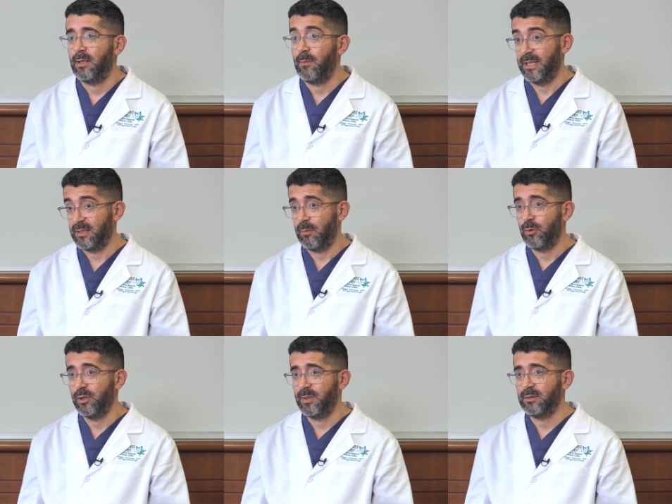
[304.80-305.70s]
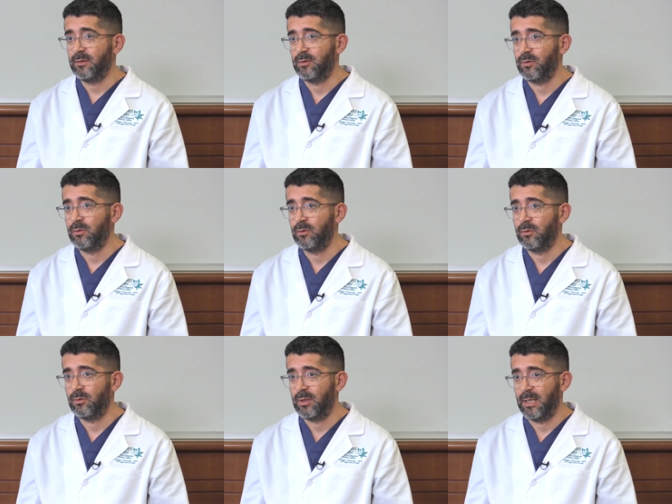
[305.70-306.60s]
make the appointment
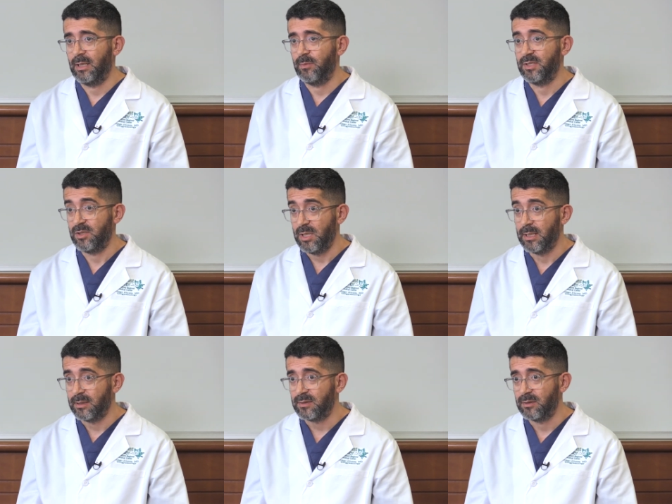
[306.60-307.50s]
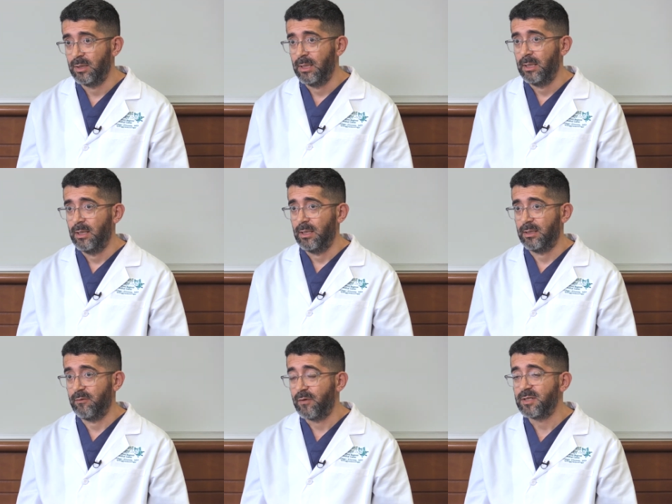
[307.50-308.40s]
to come and see us.
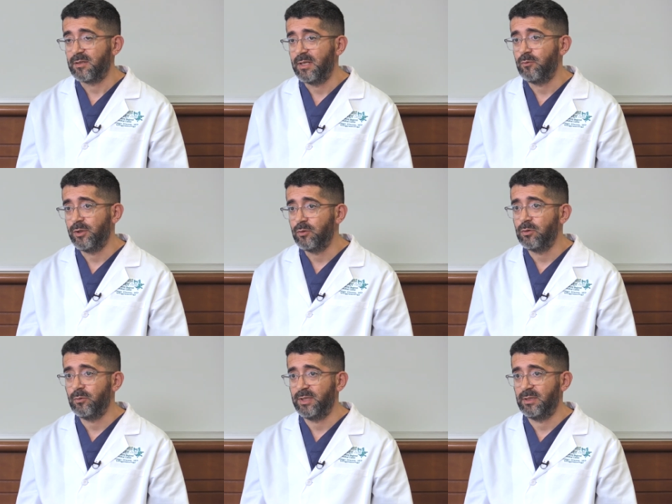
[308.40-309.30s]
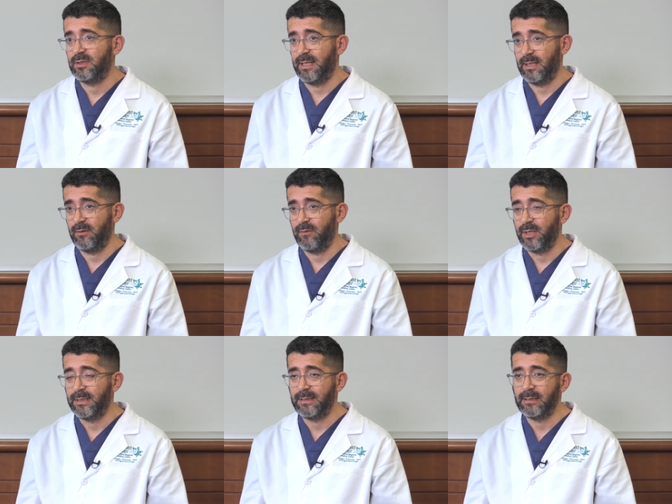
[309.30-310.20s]
And the first thing we do, we take a
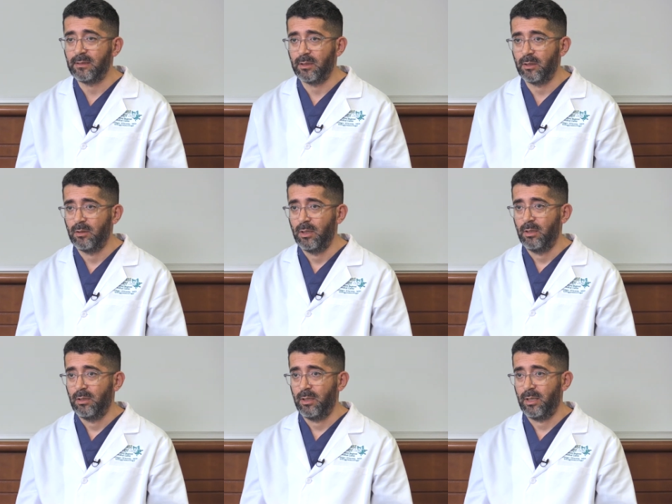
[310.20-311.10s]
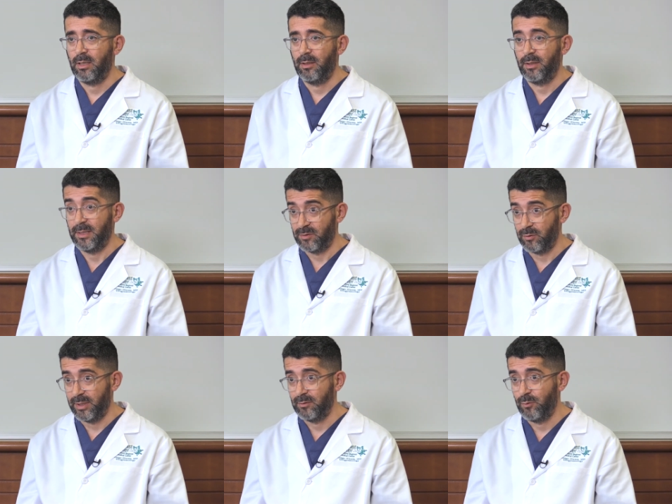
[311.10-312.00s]
very detailed
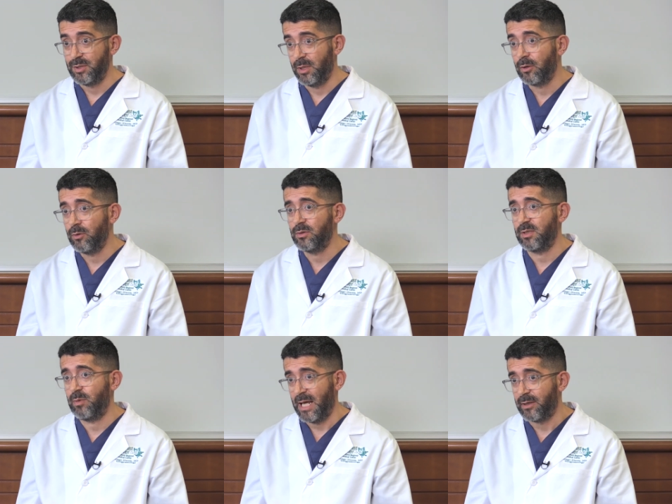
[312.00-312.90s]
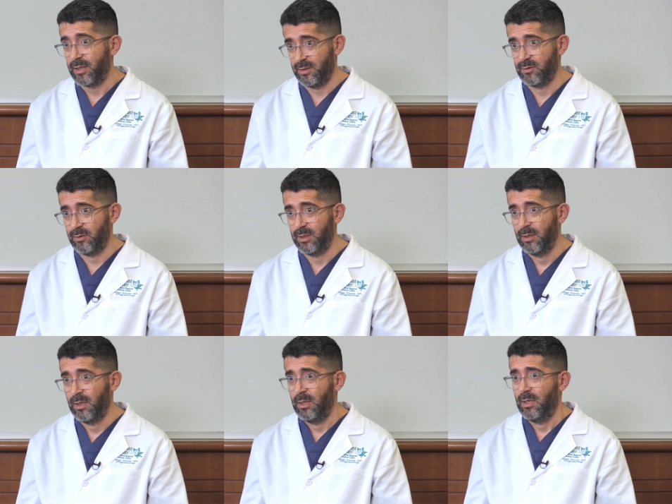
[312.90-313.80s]
history, which includes a bladder history.
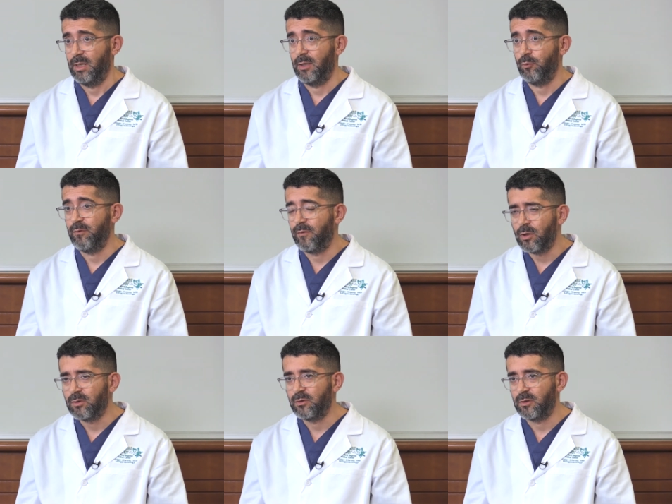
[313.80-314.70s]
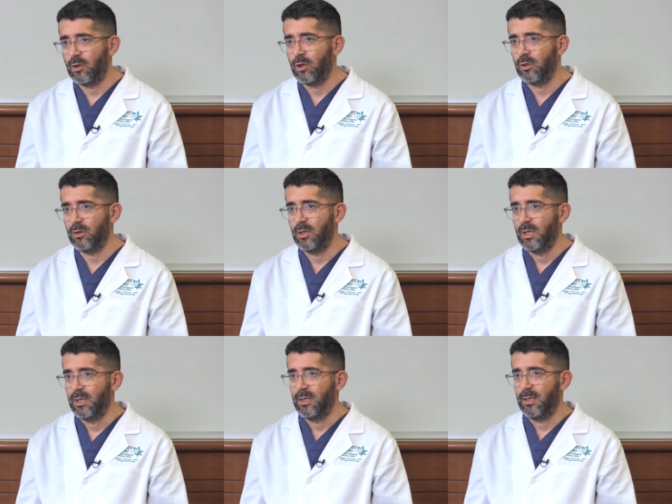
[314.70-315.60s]
And we focus on
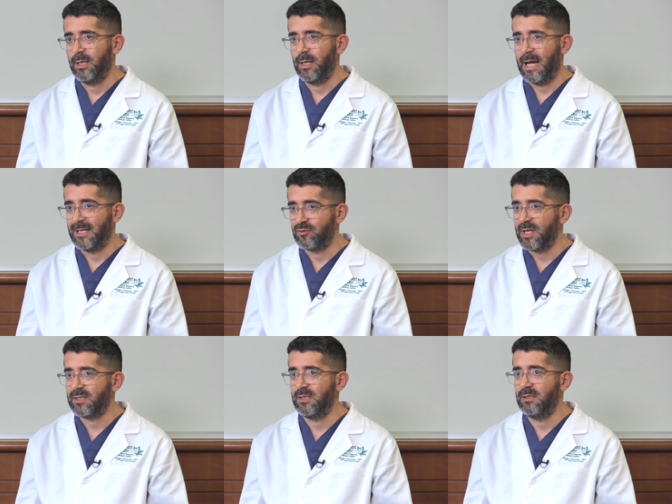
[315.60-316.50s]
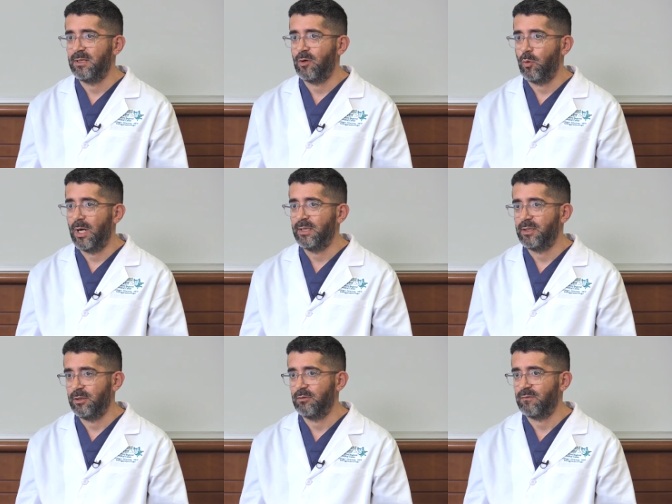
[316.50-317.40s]
addressing the
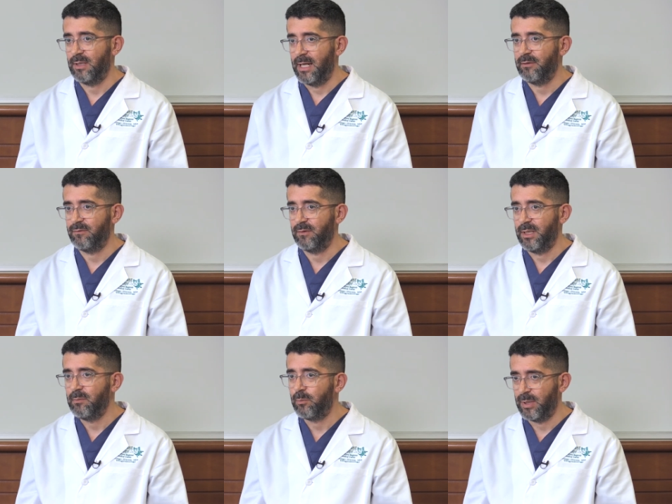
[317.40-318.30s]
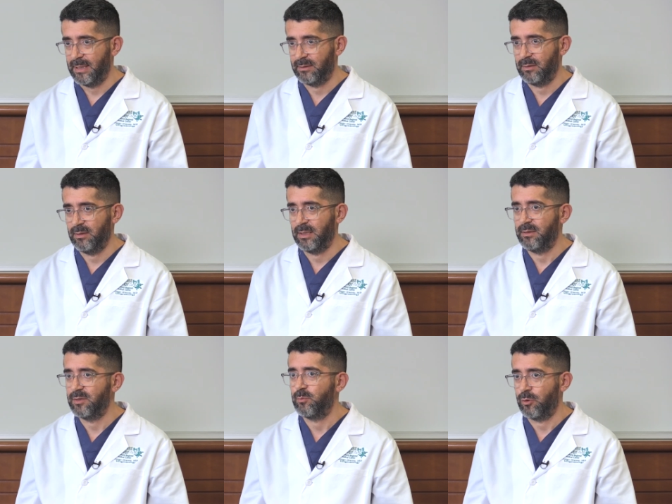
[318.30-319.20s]
quality of life impact that
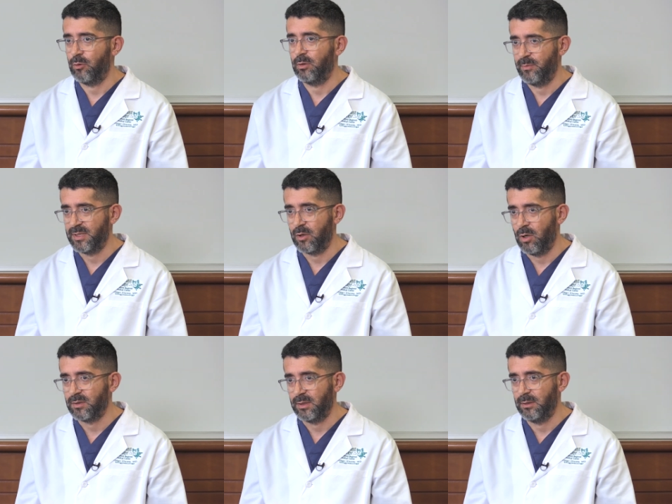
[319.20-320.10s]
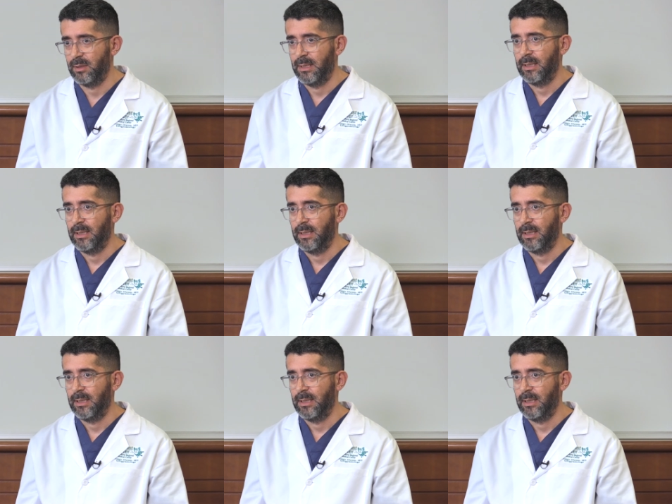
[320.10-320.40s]
this problem is causing.